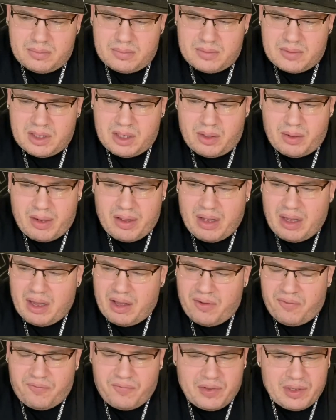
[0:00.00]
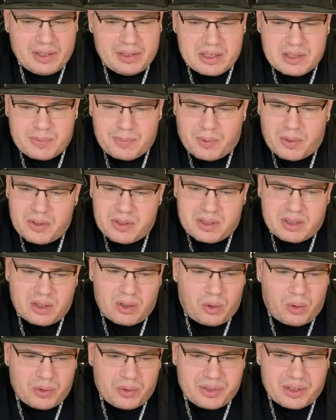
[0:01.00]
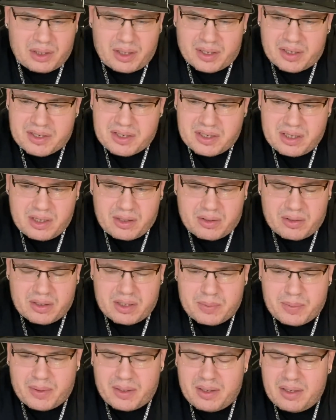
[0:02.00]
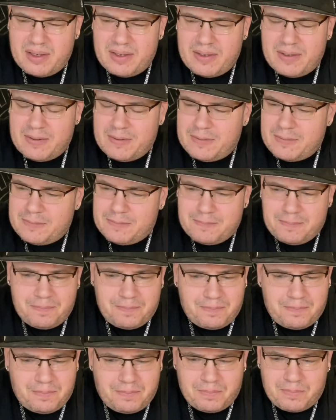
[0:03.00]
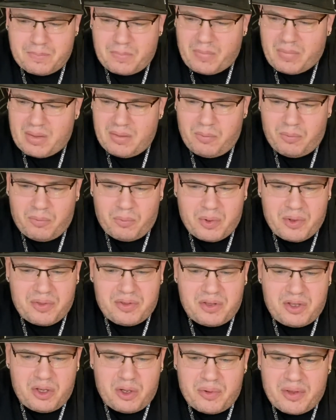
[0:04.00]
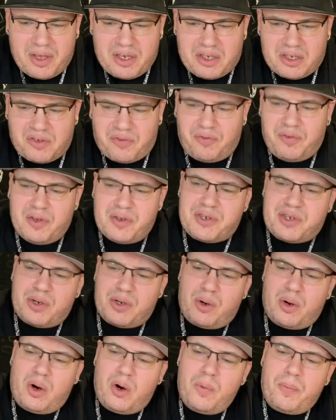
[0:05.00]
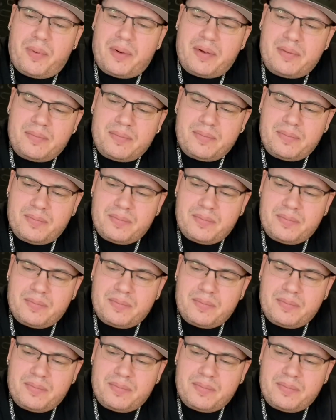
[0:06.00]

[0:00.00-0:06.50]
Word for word: You know, I, I feel like this person holds a lot of secrets, but with you, they just feel so open.